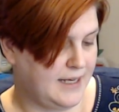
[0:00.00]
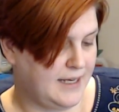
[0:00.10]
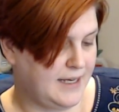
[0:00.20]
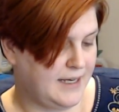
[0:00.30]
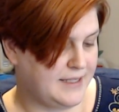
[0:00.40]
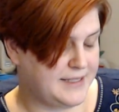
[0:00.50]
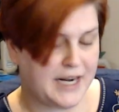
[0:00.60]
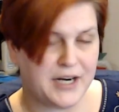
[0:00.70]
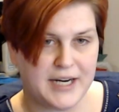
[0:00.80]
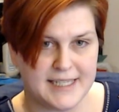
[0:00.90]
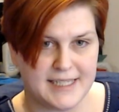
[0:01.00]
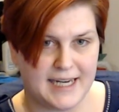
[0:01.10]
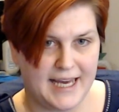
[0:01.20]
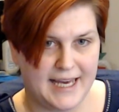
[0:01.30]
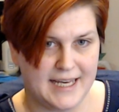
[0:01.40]
scary as it
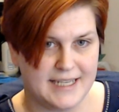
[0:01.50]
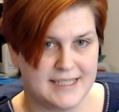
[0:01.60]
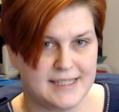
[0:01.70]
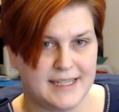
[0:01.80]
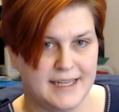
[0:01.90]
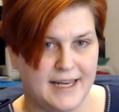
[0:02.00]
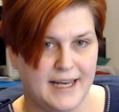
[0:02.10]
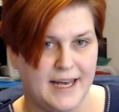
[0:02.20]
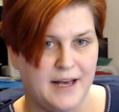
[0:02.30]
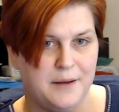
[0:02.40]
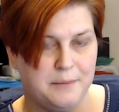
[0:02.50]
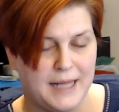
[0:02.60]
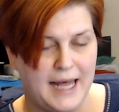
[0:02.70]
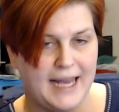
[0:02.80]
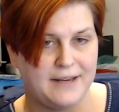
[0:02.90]
is,
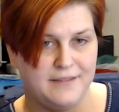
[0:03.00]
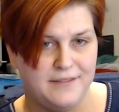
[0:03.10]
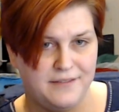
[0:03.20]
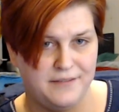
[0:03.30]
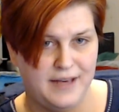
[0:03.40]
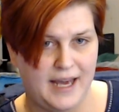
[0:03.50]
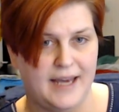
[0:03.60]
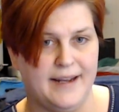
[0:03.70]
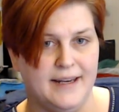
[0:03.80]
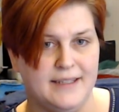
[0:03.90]
black Aida